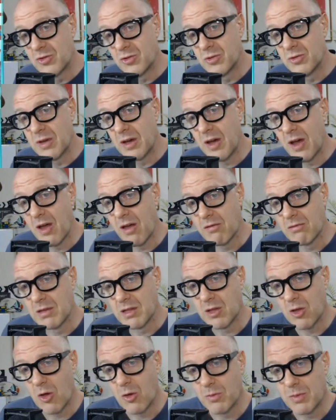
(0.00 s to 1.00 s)
to, I
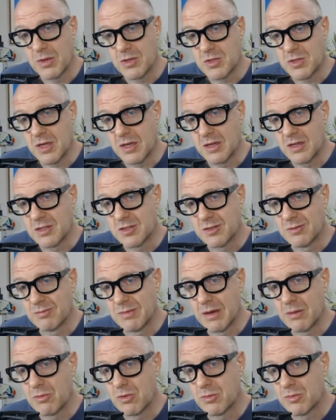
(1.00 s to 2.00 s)
really hope it's a
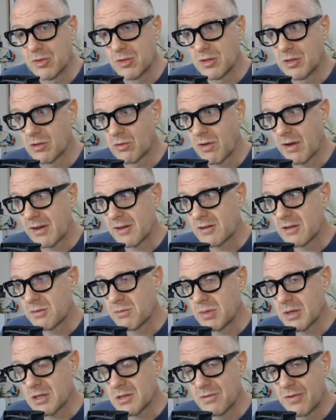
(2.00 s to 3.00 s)
memorable and great
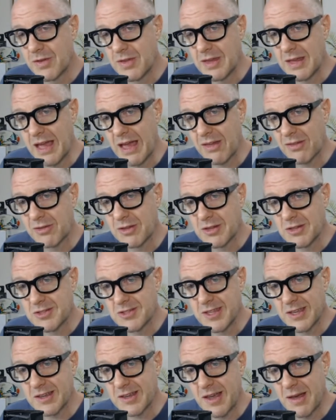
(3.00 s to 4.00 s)
Olympics for the
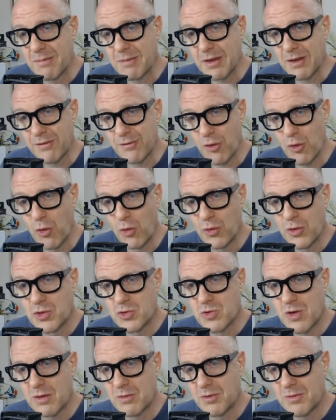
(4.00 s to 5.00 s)
athletes that come here, for all
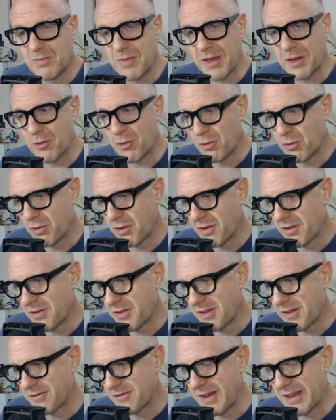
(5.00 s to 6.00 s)
the trouble and all
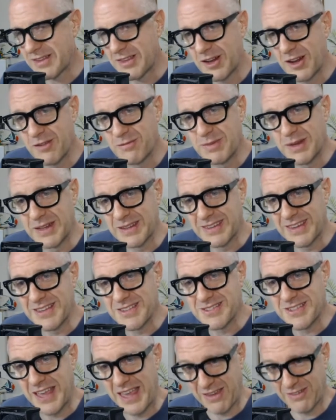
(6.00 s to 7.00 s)
the fact that I've been
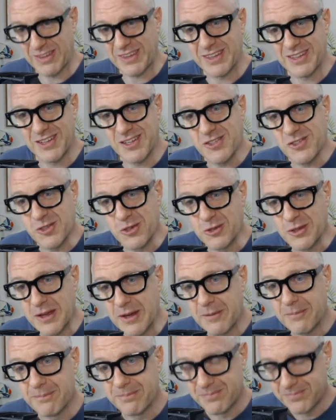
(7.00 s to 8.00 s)
against having it until
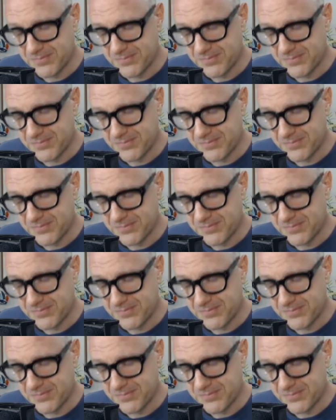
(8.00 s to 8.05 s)
now.